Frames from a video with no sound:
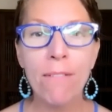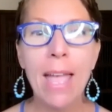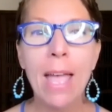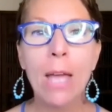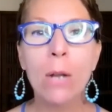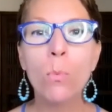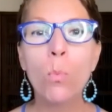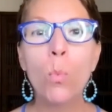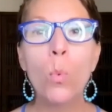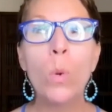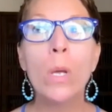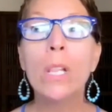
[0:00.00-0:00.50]

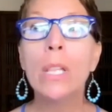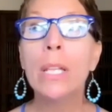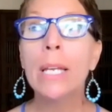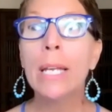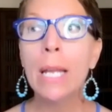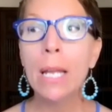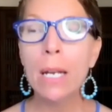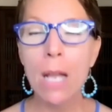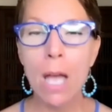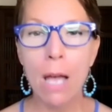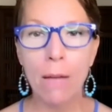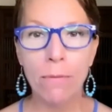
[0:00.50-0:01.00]
and willing
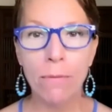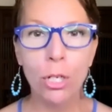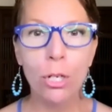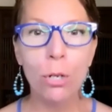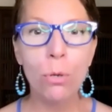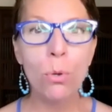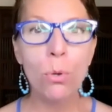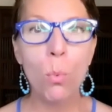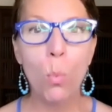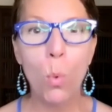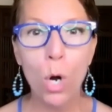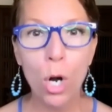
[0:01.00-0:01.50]
enough to do
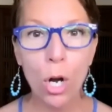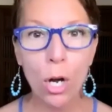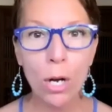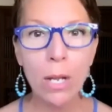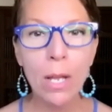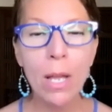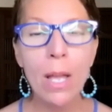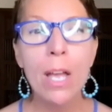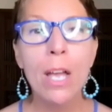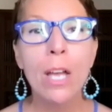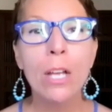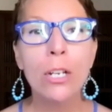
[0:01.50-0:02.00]
the work
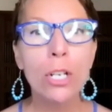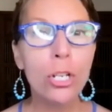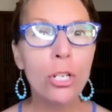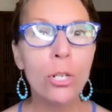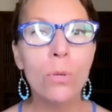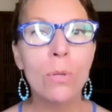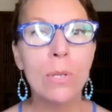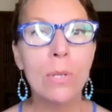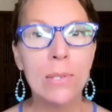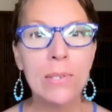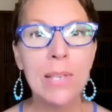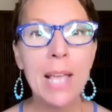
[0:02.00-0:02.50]
to do
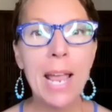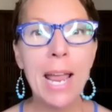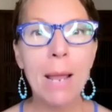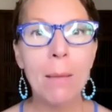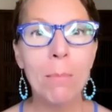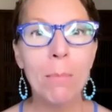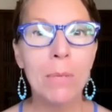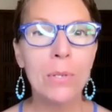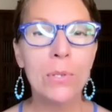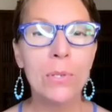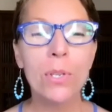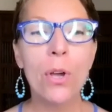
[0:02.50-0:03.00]
the same.
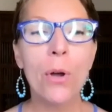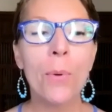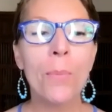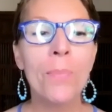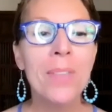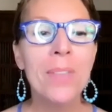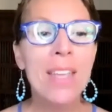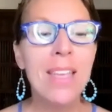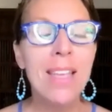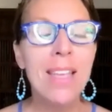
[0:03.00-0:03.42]
And so